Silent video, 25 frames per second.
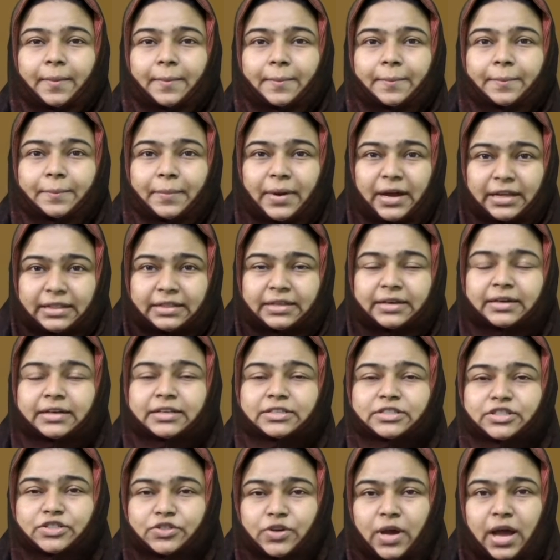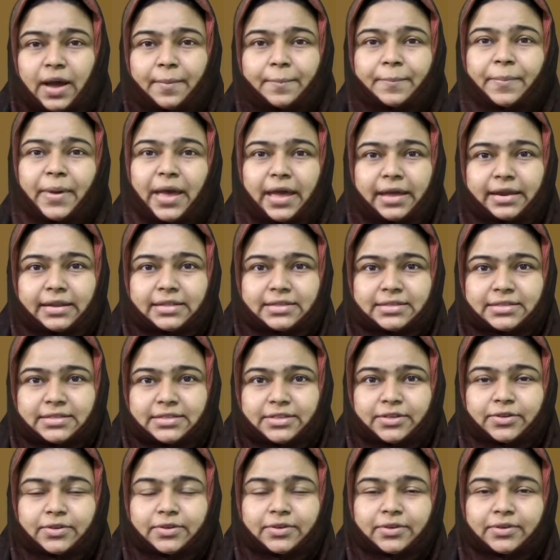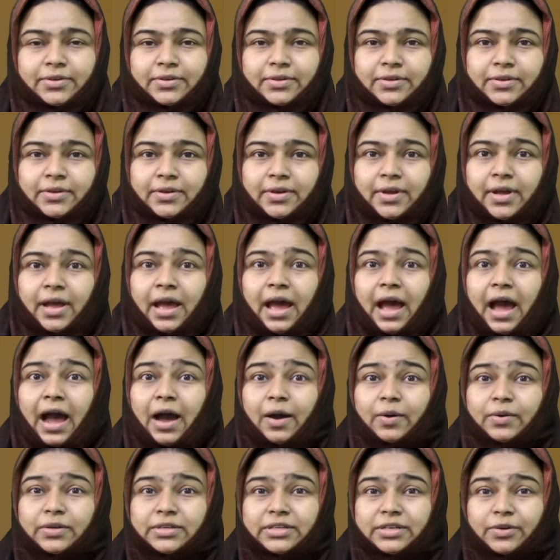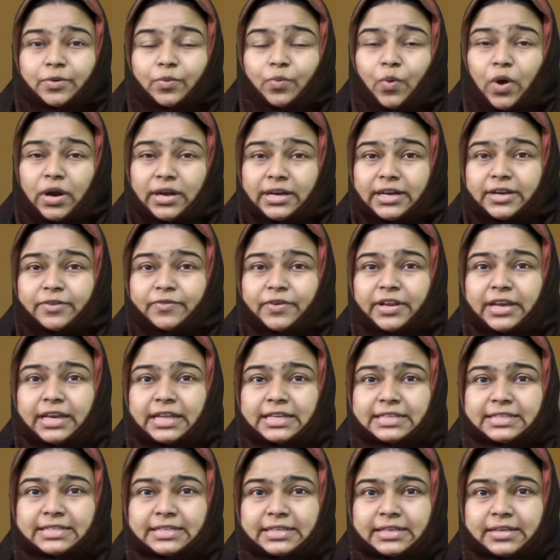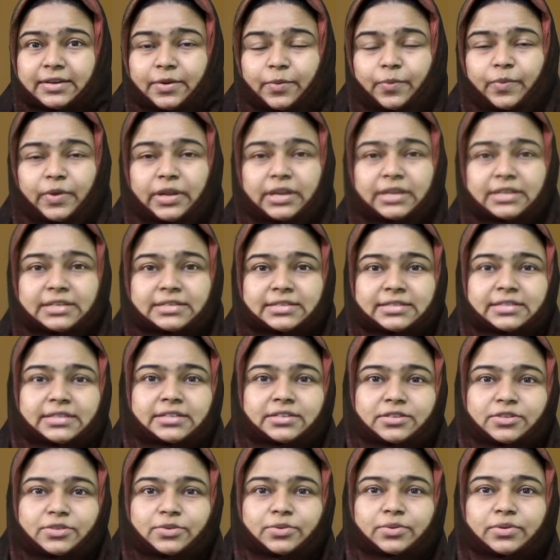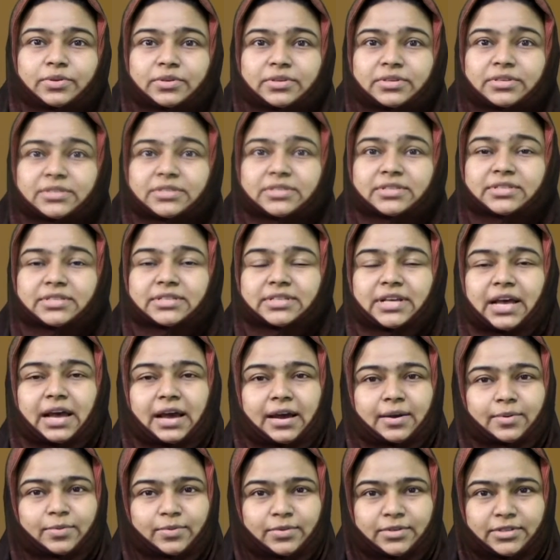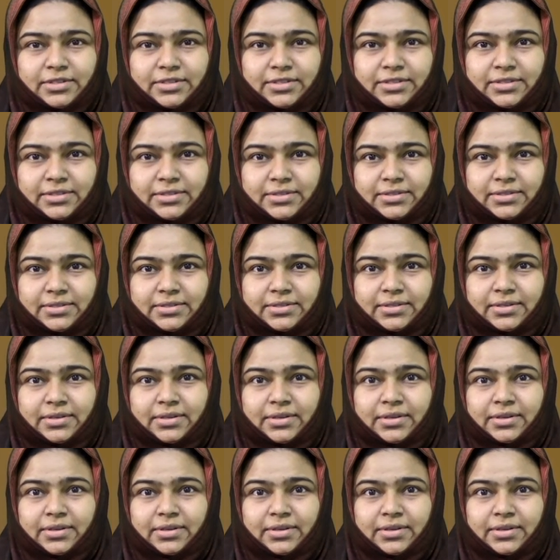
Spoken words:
mother, to our parents, What did we listen? We listened to sounds.